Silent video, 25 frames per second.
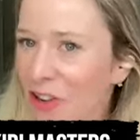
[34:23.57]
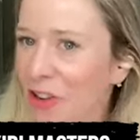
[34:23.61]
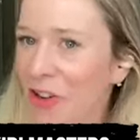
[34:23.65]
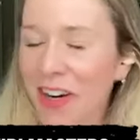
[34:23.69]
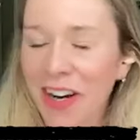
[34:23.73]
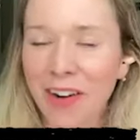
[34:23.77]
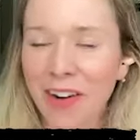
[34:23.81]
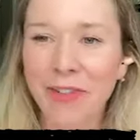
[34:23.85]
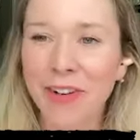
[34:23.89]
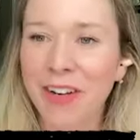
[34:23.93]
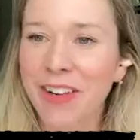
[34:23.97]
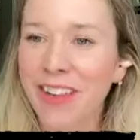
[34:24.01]
You
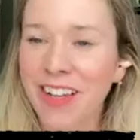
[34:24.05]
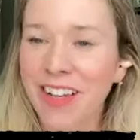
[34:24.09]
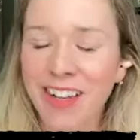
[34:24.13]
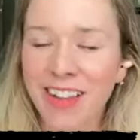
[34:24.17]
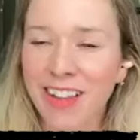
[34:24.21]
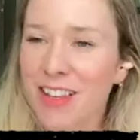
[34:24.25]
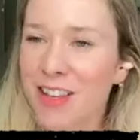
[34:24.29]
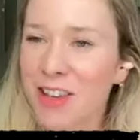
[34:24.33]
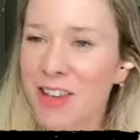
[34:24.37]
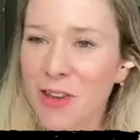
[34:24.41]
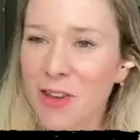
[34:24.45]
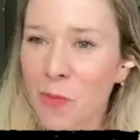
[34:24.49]
got
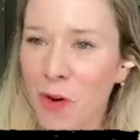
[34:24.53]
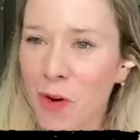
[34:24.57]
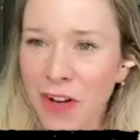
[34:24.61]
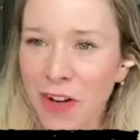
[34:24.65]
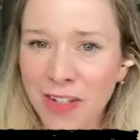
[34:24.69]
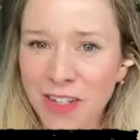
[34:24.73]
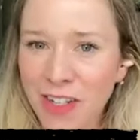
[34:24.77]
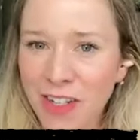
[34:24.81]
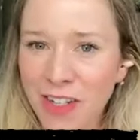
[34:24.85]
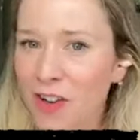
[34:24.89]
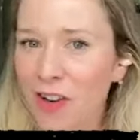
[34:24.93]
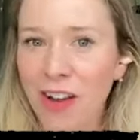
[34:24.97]
everything that you
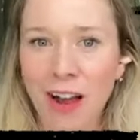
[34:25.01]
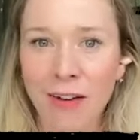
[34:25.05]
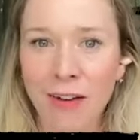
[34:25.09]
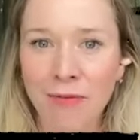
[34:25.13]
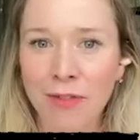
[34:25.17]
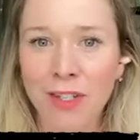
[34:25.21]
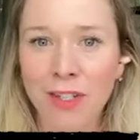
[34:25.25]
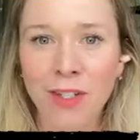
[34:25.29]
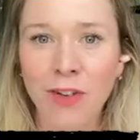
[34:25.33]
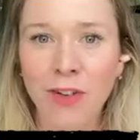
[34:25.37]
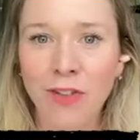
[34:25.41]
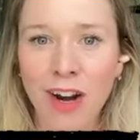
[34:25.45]
wanted. You
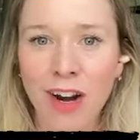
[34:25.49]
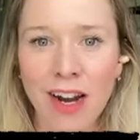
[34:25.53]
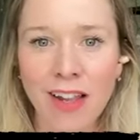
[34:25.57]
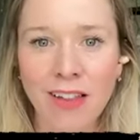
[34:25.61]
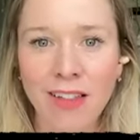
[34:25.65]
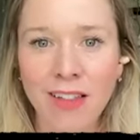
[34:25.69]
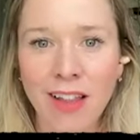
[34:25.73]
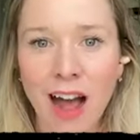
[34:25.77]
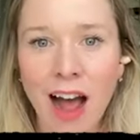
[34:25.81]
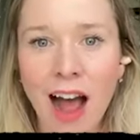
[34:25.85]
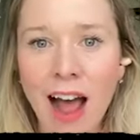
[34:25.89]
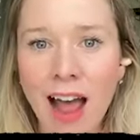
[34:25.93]
have this
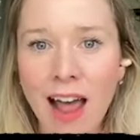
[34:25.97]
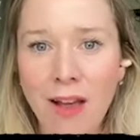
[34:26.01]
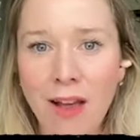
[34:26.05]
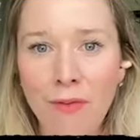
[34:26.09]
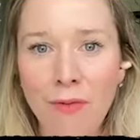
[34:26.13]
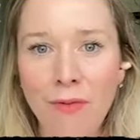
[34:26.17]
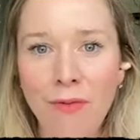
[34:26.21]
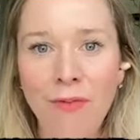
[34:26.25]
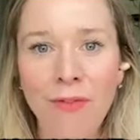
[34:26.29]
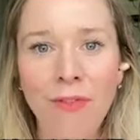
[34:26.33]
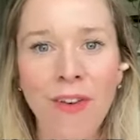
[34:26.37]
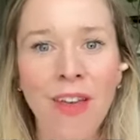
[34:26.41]
great
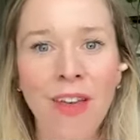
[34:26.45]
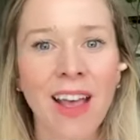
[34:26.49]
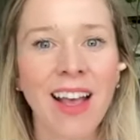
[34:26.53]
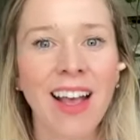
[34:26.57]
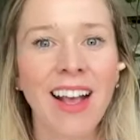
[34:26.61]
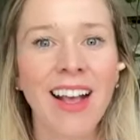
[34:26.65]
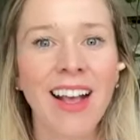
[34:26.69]
life.